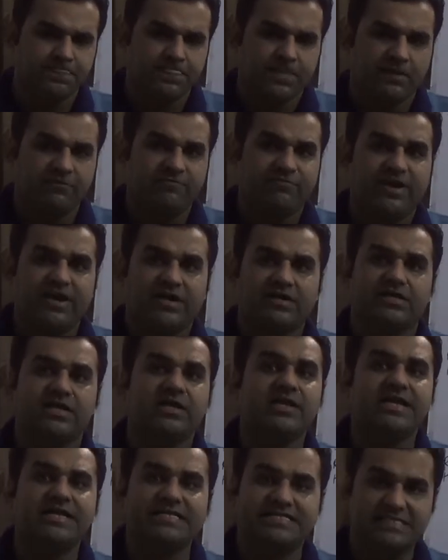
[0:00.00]
In fact,
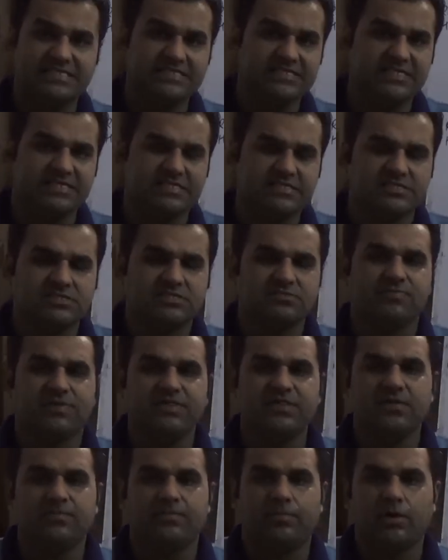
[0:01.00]
their existence
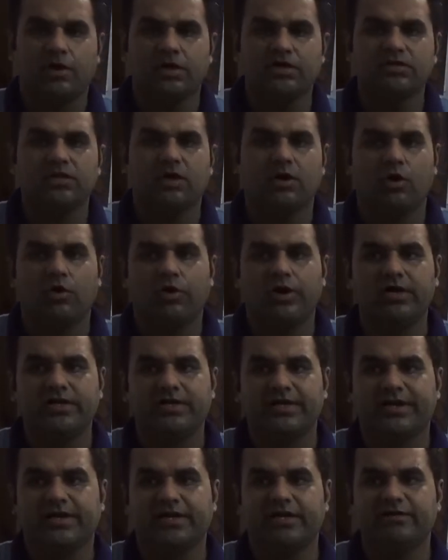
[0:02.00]
when they bought the oil
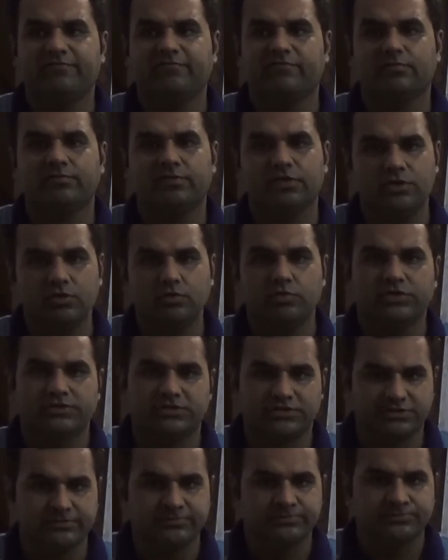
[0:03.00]
directly from the
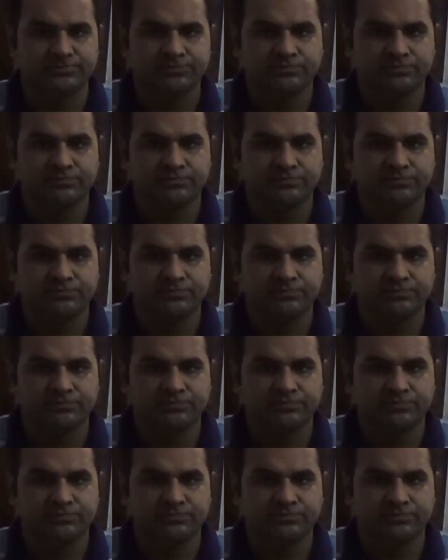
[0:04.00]
US.